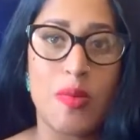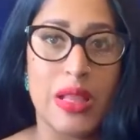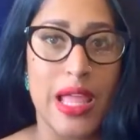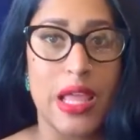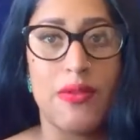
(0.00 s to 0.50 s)
but
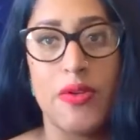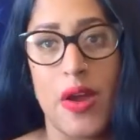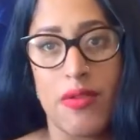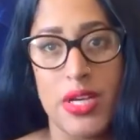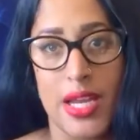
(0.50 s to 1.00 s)
like if you've
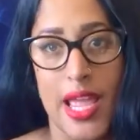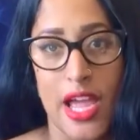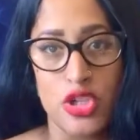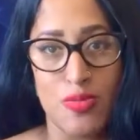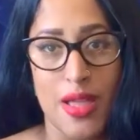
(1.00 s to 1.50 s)
ever done
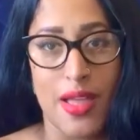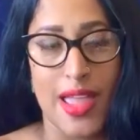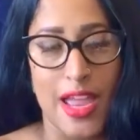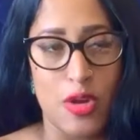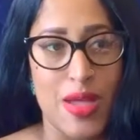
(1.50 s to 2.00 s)

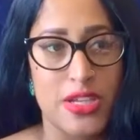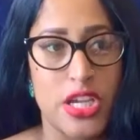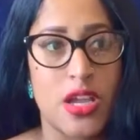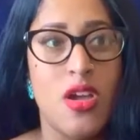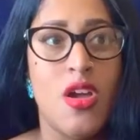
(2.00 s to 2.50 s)
candle magic
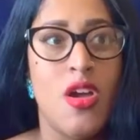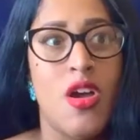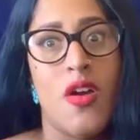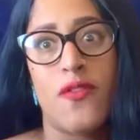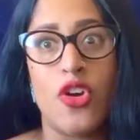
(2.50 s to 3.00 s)

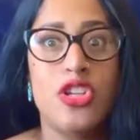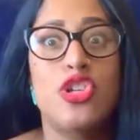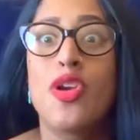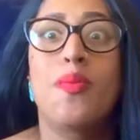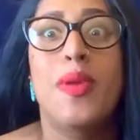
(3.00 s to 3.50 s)
for a certain